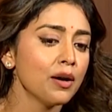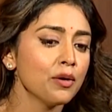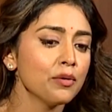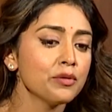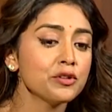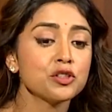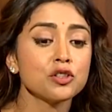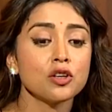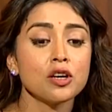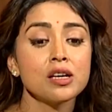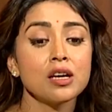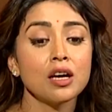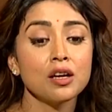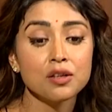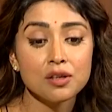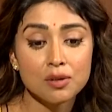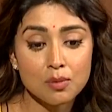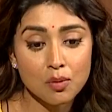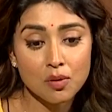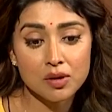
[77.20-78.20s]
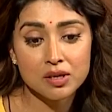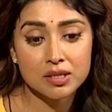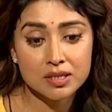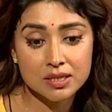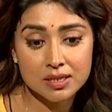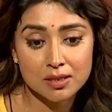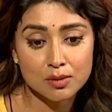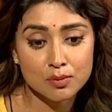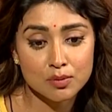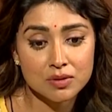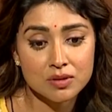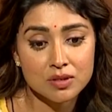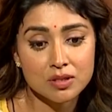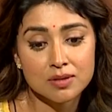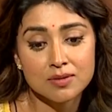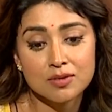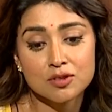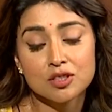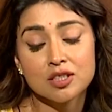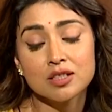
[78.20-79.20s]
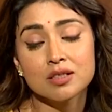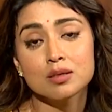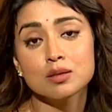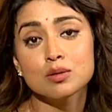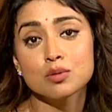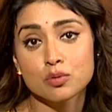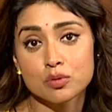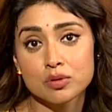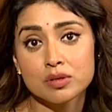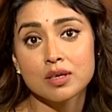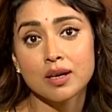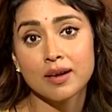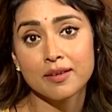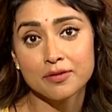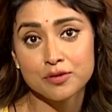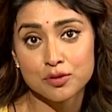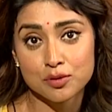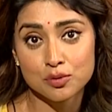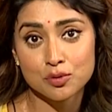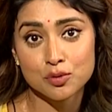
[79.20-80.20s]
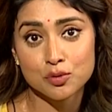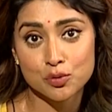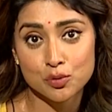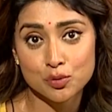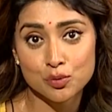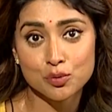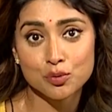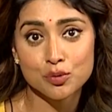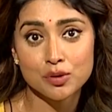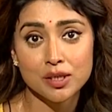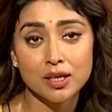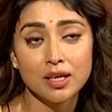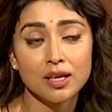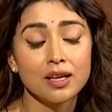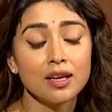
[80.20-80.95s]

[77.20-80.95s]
We shot underwater sequences which are so tough to shoot.